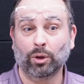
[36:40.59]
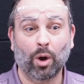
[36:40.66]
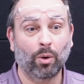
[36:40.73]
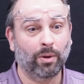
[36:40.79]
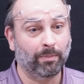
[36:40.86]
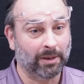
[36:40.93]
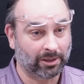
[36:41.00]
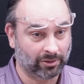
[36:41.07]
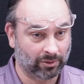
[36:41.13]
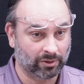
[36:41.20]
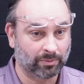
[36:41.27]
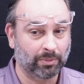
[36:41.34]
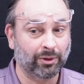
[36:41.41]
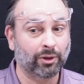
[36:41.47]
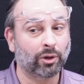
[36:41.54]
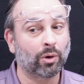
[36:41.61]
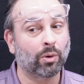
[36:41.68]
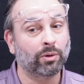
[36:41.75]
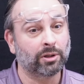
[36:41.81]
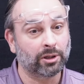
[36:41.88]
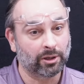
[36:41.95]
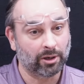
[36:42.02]
don't go to mixers, but they're
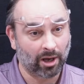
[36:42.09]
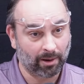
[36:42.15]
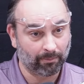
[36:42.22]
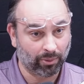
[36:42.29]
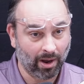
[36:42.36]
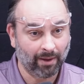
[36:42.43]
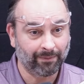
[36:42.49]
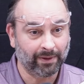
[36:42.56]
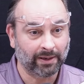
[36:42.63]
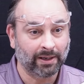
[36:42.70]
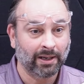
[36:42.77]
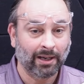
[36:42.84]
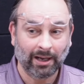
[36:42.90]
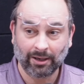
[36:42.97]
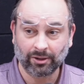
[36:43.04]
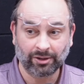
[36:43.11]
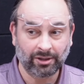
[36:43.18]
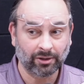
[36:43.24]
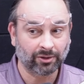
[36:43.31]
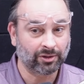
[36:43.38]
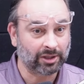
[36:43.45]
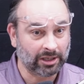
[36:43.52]
going to the nonprofit, and they're
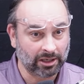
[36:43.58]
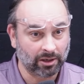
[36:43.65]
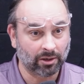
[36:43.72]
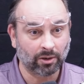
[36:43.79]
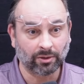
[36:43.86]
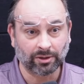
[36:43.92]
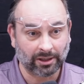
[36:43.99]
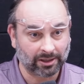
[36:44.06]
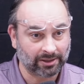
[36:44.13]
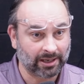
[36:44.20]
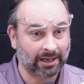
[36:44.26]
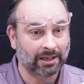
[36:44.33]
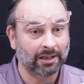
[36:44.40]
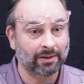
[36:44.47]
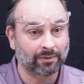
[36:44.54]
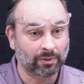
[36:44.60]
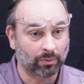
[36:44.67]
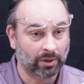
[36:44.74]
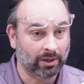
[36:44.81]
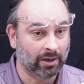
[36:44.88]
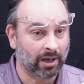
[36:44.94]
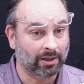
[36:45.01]
still C E Os and executives
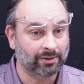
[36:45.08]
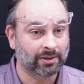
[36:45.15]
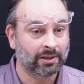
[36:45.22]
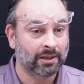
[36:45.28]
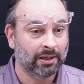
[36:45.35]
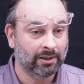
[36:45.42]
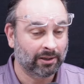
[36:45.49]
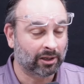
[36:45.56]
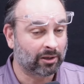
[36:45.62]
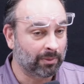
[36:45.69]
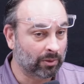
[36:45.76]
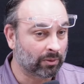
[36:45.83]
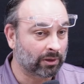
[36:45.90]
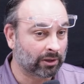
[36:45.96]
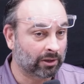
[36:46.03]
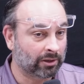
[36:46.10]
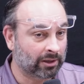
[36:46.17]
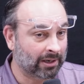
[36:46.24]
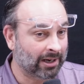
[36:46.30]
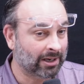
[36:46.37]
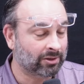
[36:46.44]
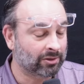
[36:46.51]
and whatnots. Yeah. That could be really
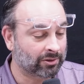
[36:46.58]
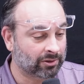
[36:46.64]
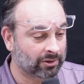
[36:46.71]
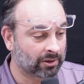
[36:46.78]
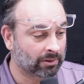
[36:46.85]
good connections.